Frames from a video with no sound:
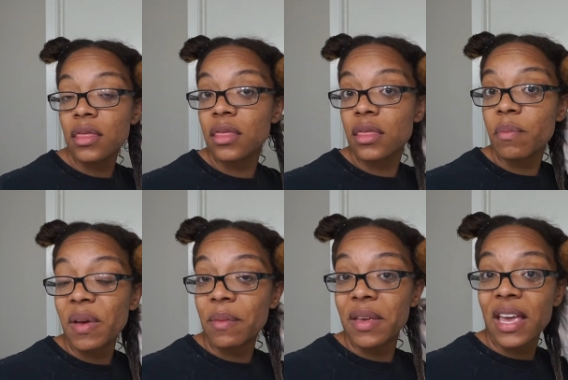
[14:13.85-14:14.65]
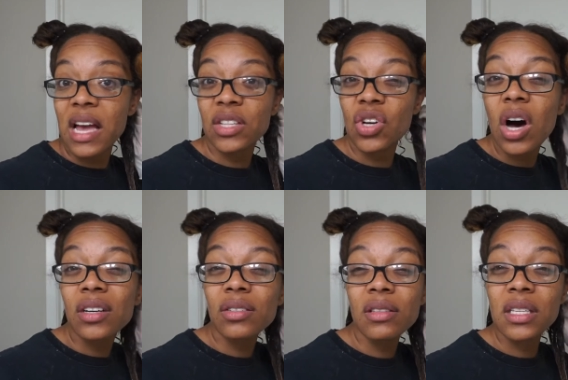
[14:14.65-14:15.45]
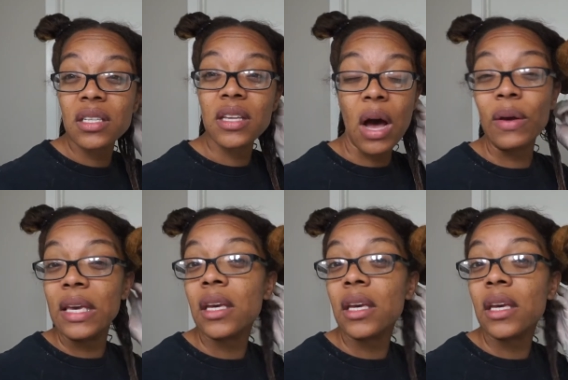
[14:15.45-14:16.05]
the baby can't talk, so this is how he